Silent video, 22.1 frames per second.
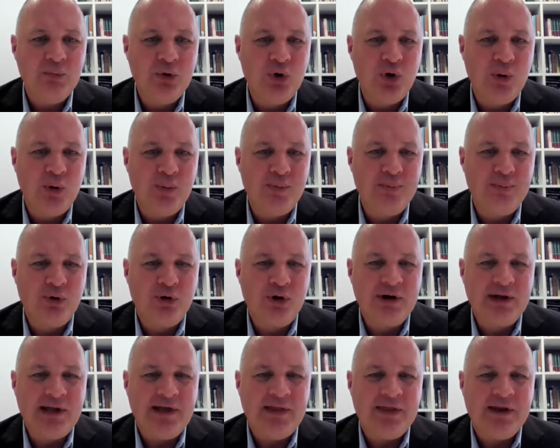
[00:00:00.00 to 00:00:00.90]
More
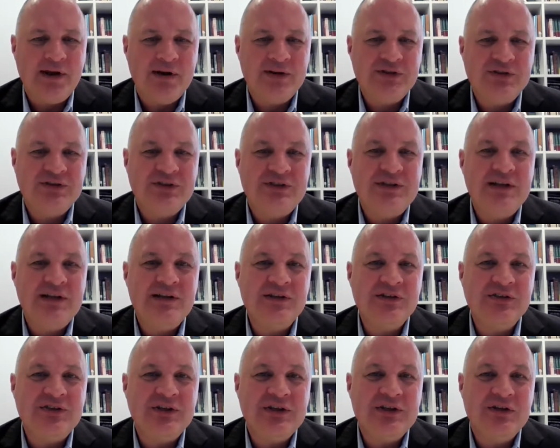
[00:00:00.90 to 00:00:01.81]
broadly, there is a
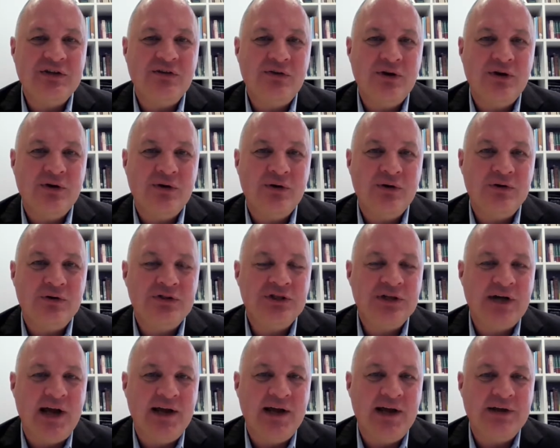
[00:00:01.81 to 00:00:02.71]
tendency to view
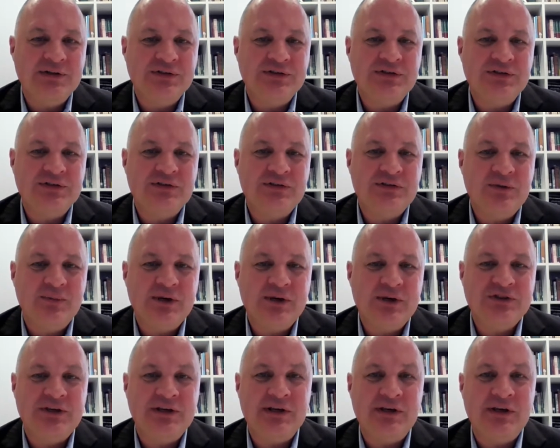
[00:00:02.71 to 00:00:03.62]
China's
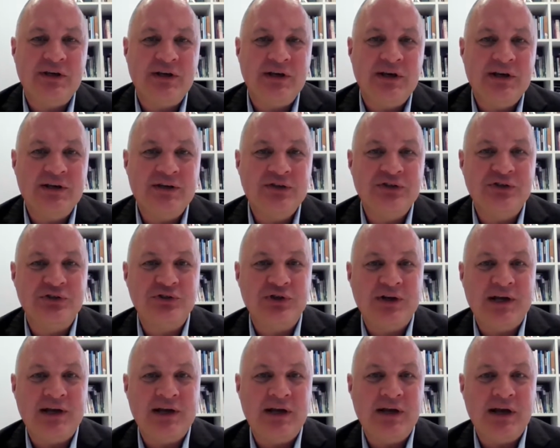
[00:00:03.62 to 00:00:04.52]
domestic
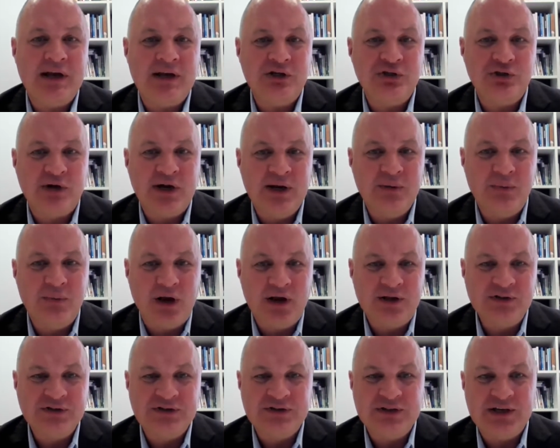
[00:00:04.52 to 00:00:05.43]
industry and trade
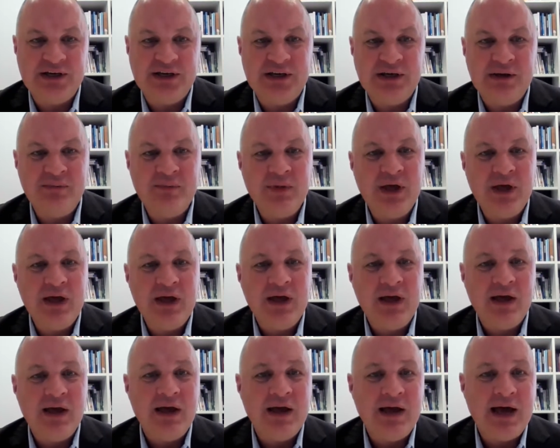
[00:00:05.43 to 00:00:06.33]
policy,
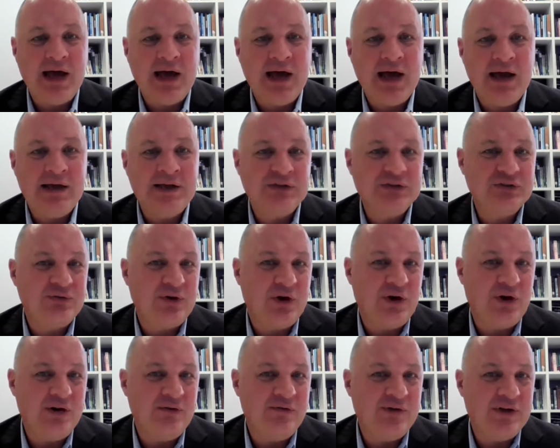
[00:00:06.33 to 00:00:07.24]
its
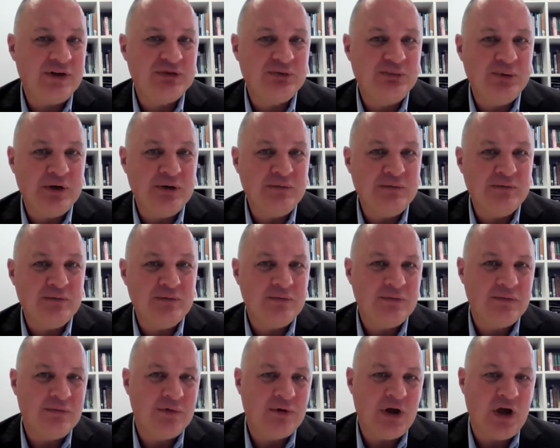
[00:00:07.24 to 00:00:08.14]
foreign investment,
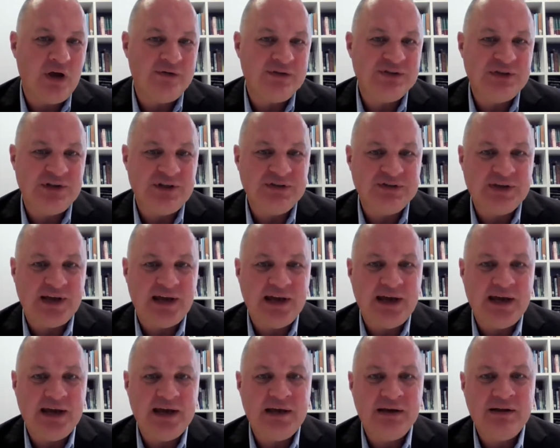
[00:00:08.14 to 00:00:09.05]
overseas
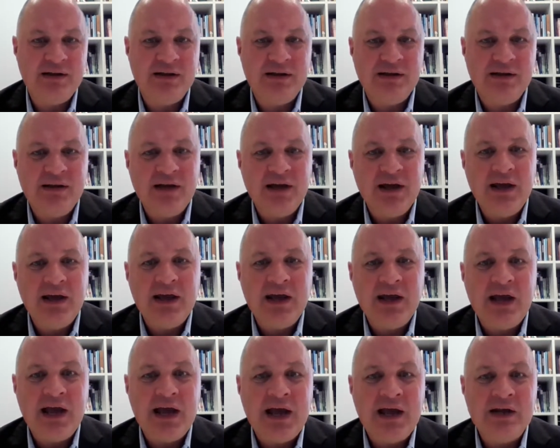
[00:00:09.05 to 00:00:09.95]
aid,
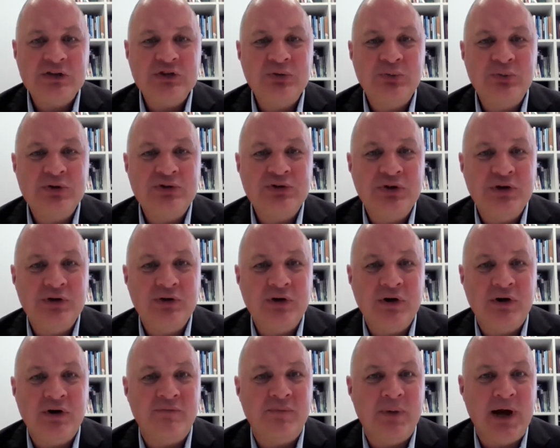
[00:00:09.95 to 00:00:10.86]
and its
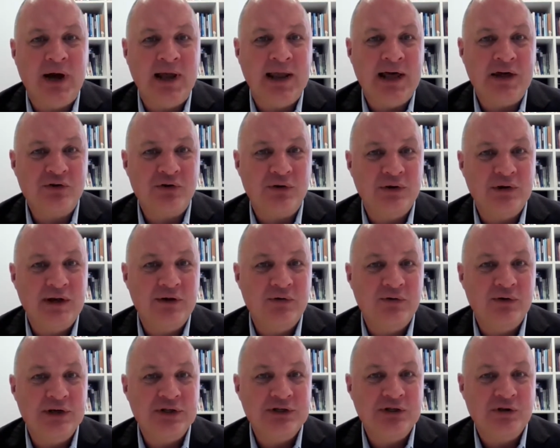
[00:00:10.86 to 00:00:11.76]
pursuit of bilateral
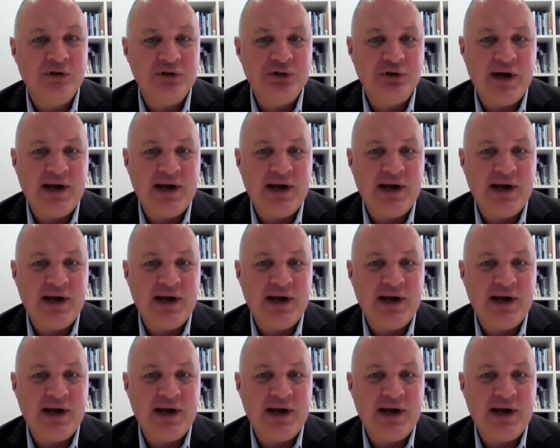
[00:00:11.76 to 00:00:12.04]
and regional